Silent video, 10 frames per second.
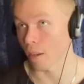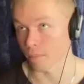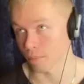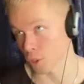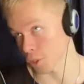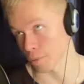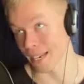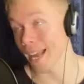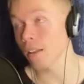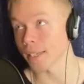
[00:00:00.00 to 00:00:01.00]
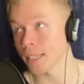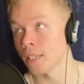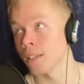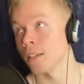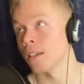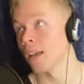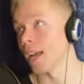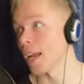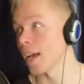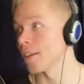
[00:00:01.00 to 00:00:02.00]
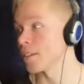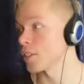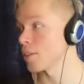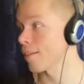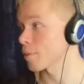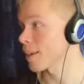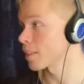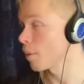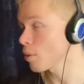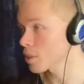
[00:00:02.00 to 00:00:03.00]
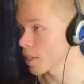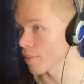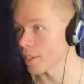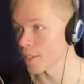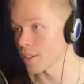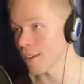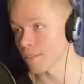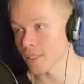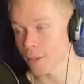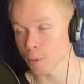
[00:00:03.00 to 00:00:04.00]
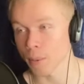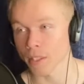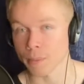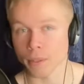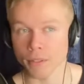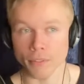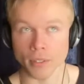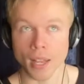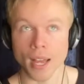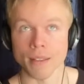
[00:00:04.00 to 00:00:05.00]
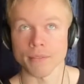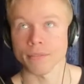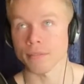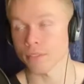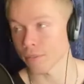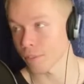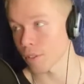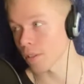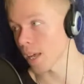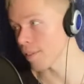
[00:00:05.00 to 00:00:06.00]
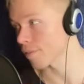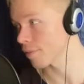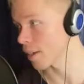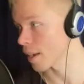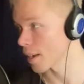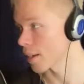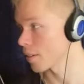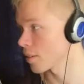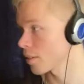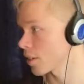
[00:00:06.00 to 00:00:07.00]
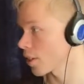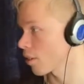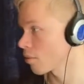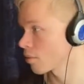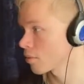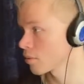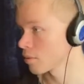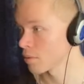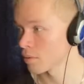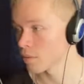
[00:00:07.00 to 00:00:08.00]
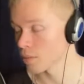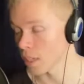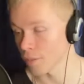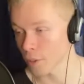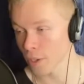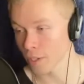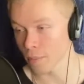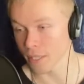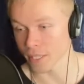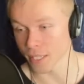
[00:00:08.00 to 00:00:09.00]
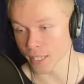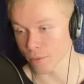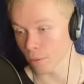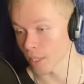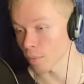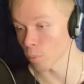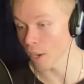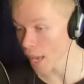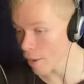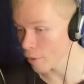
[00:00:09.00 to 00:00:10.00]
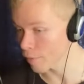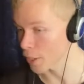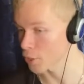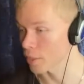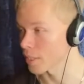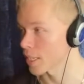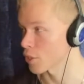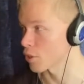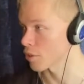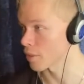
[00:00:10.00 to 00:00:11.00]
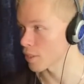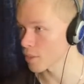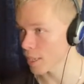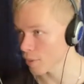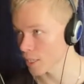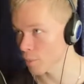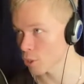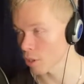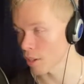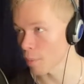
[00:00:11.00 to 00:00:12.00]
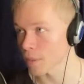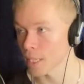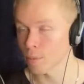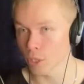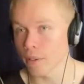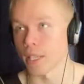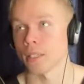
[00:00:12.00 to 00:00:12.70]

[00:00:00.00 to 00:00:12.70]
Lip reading: just a reality, and you have to make the most of it, and you have to take responsibility for your life. And, you know, if you're going to be successful in whatever venture it is that you're doing, you just have to keep showing up and keep doing it.